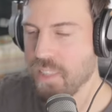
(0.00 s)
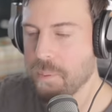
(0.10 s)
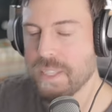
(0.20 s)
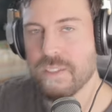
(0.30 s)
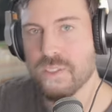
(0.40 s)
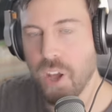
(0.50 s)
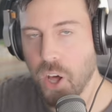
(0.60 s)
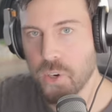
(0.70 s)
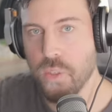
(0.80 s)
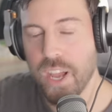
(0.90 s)
That means there's
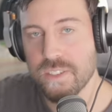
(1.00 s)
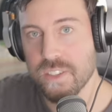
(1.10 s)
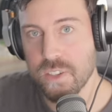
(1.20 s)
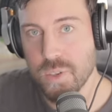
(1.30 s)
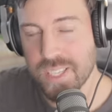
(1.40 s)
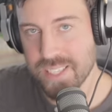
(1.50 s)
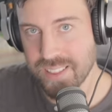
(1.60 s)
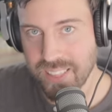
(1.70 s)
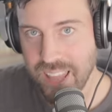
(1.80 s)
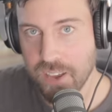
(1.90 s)
100,000 units
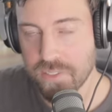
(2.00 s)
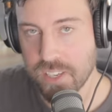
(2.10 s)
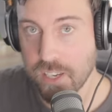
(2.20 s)
left